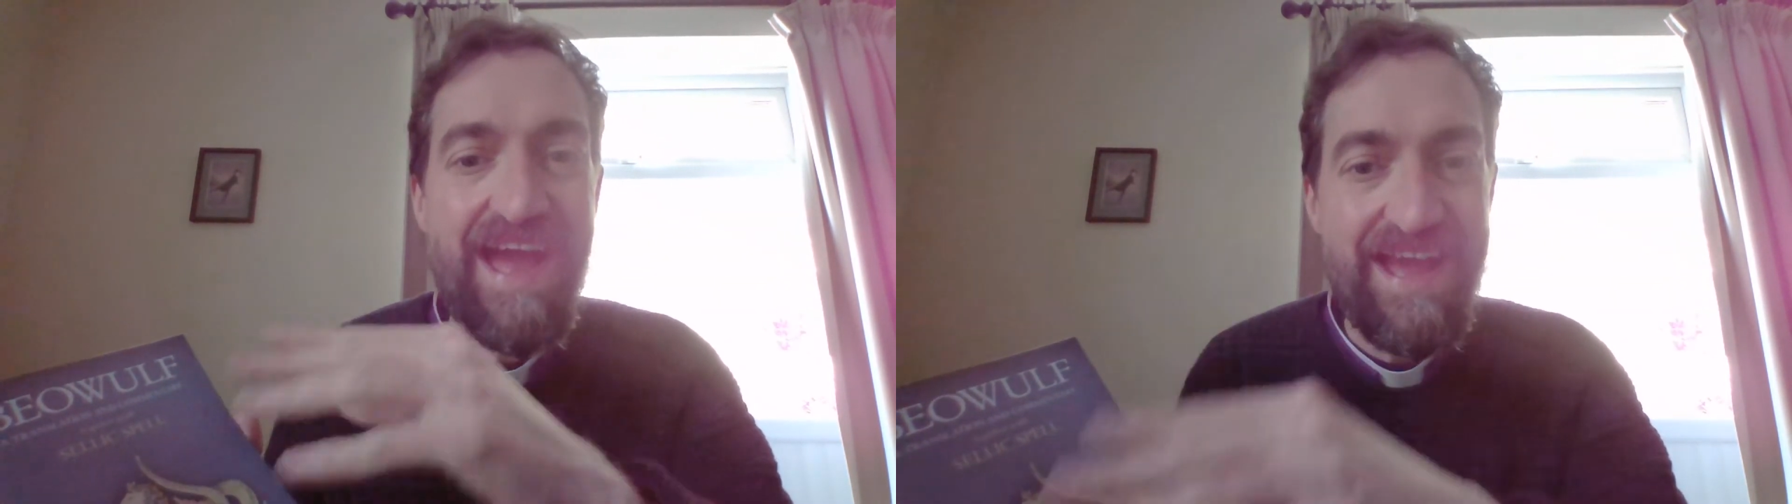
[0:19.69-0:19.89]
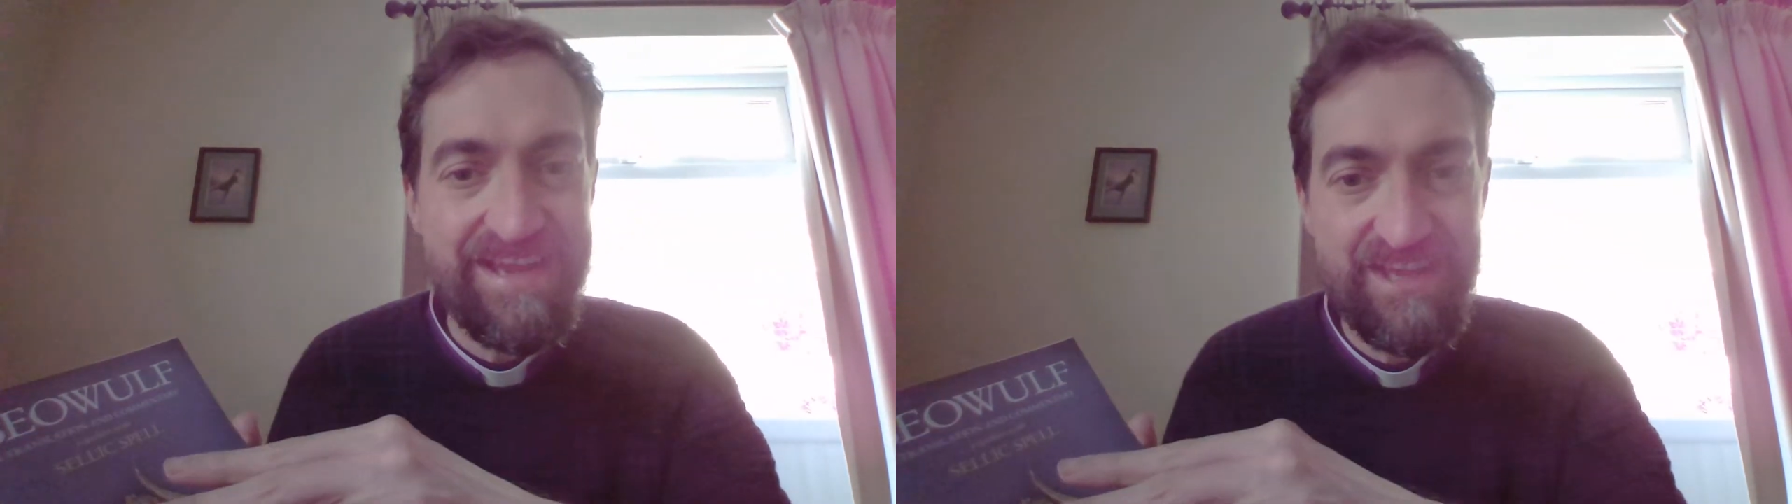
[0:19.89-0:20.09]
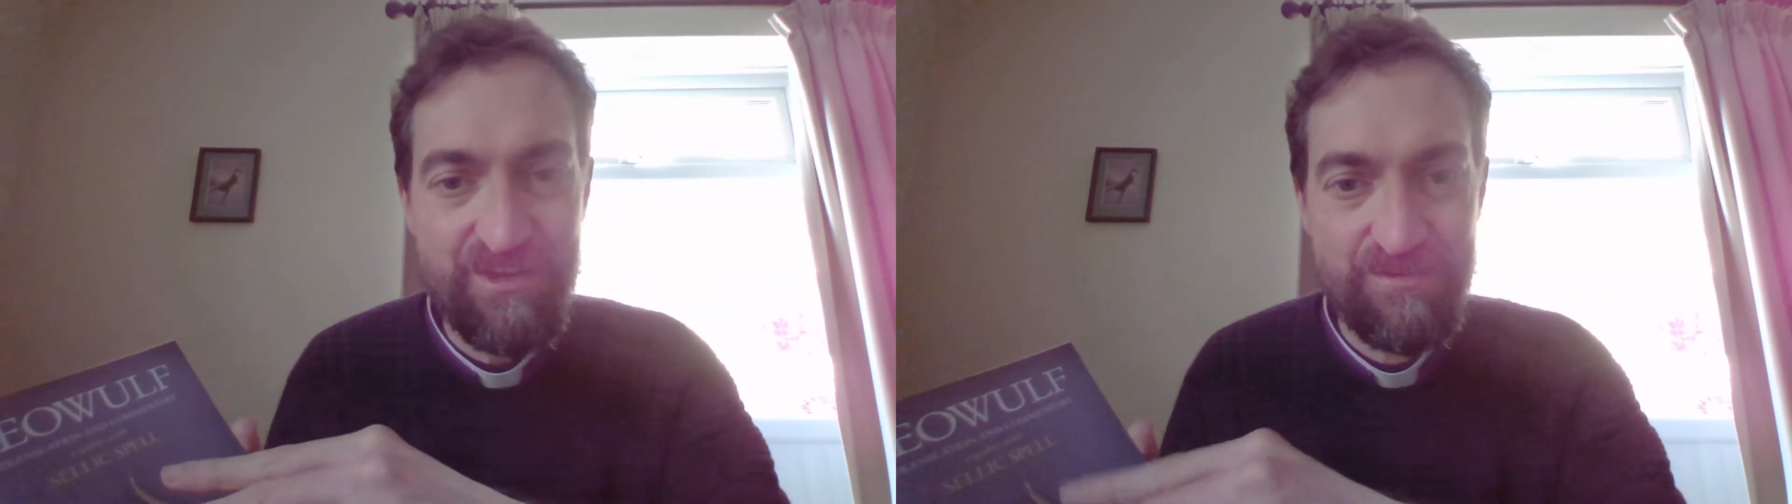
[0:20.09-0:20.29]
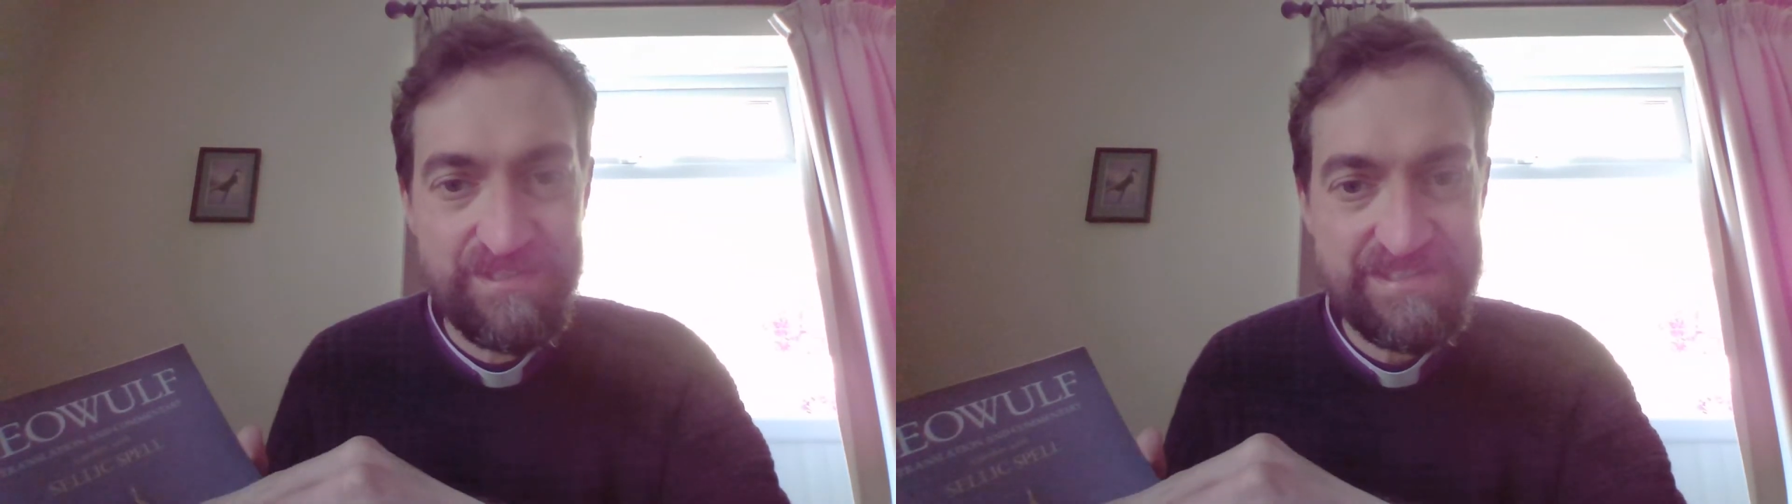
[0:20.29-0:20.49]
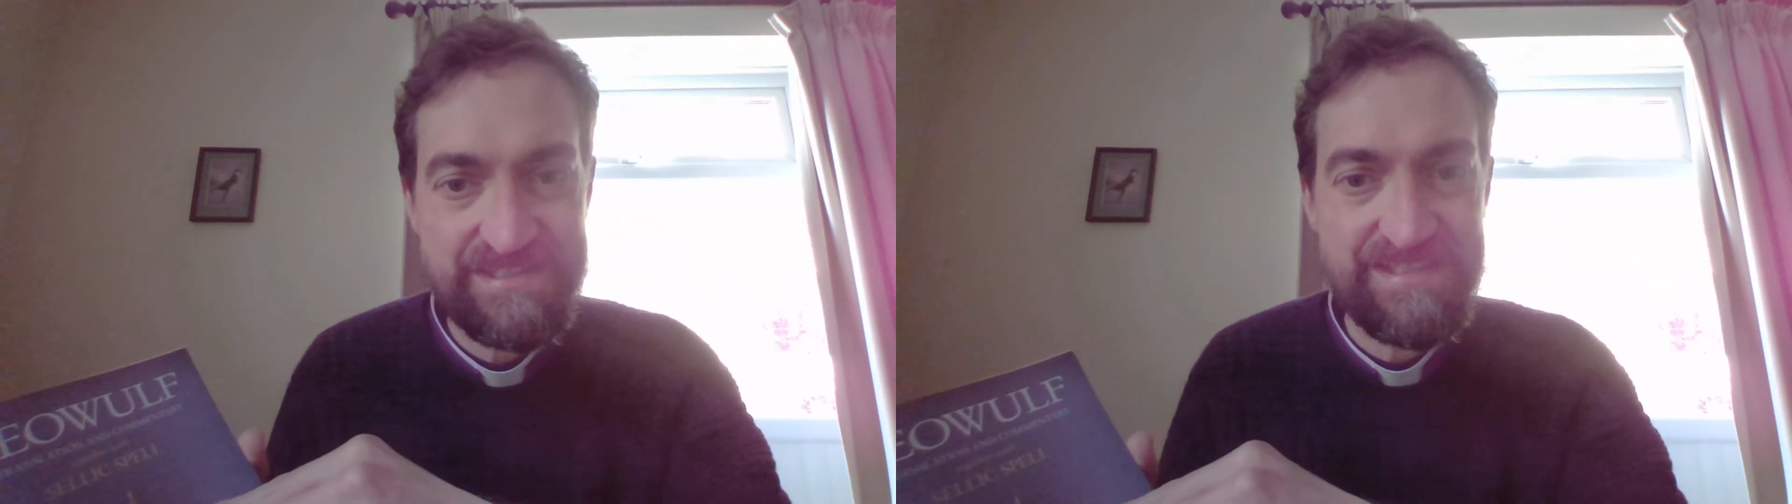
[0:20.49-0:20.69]

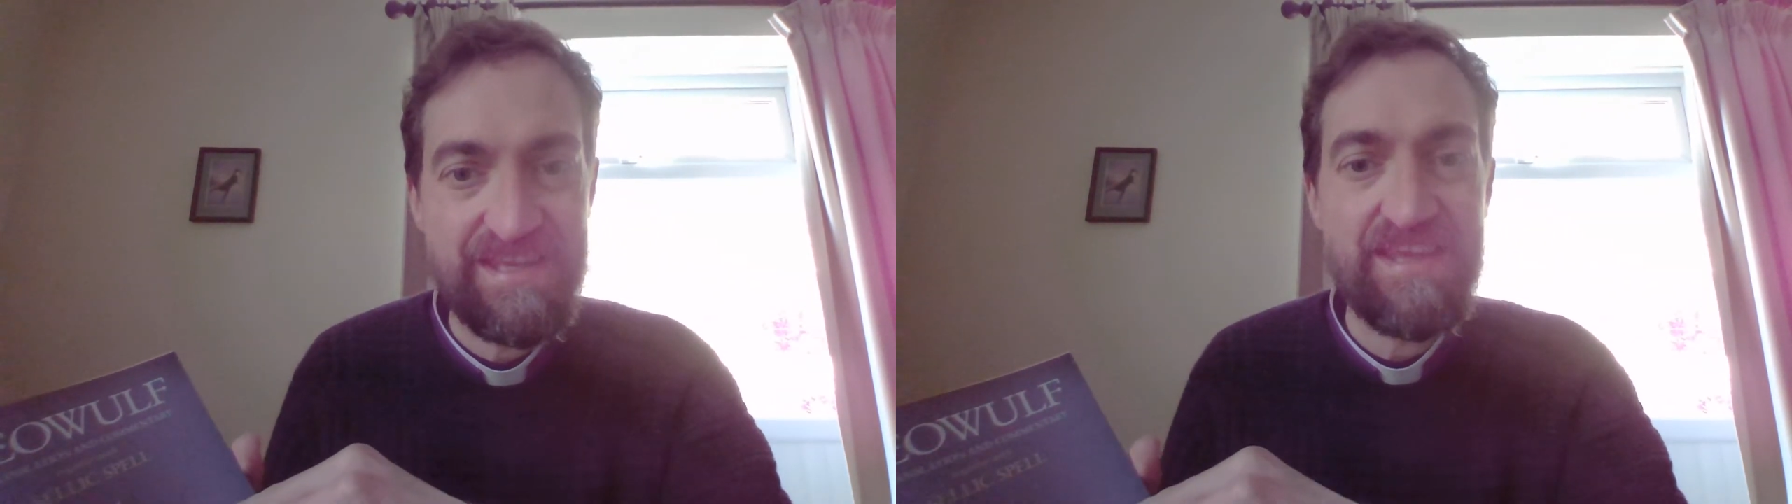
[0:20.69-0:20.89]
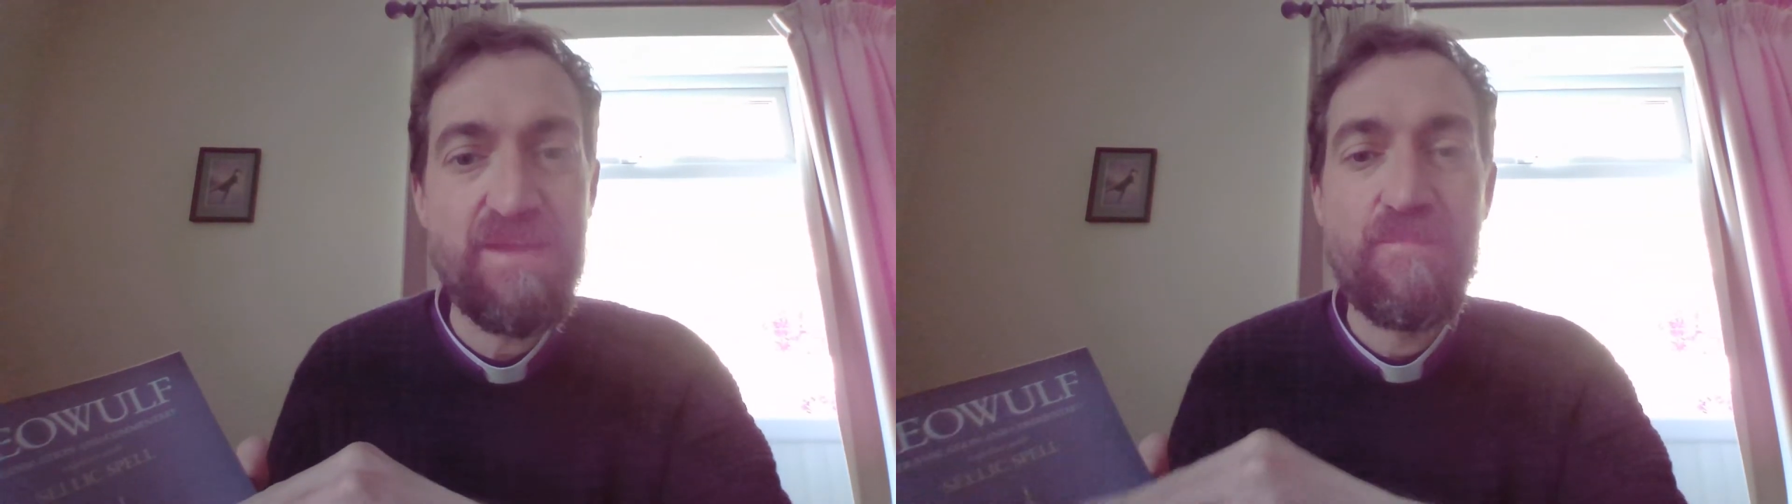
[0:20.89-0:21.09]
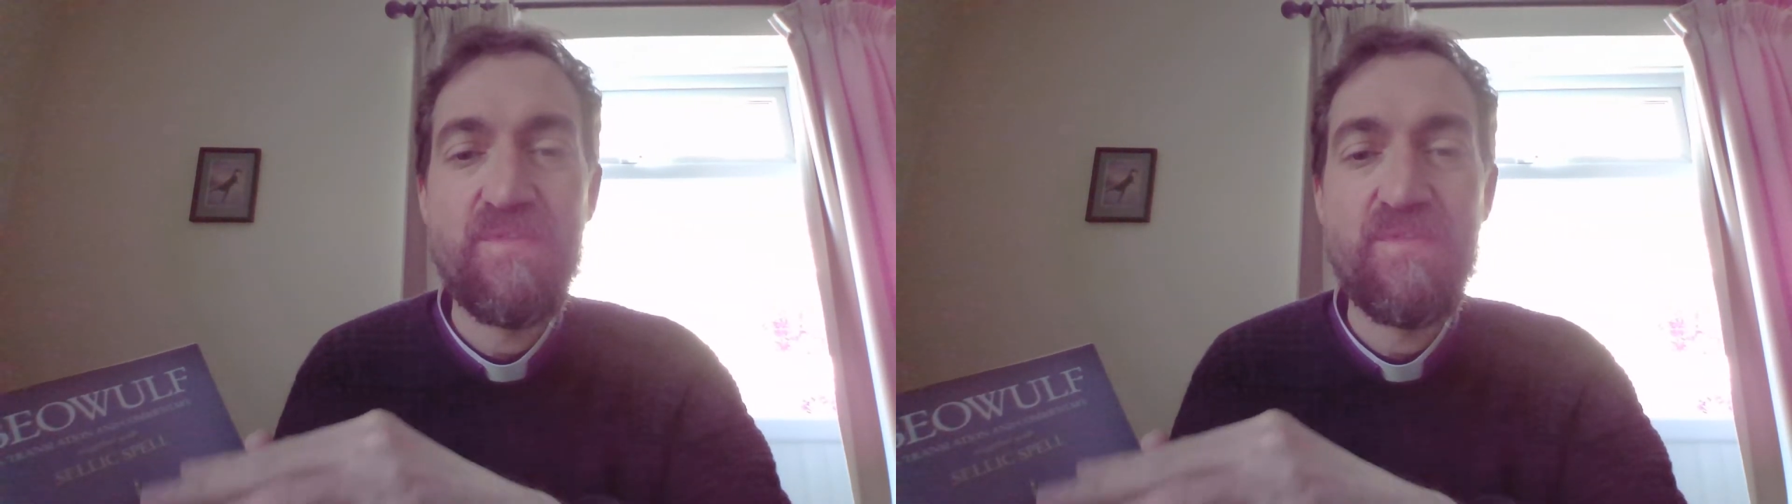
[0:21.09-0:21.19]
accuracy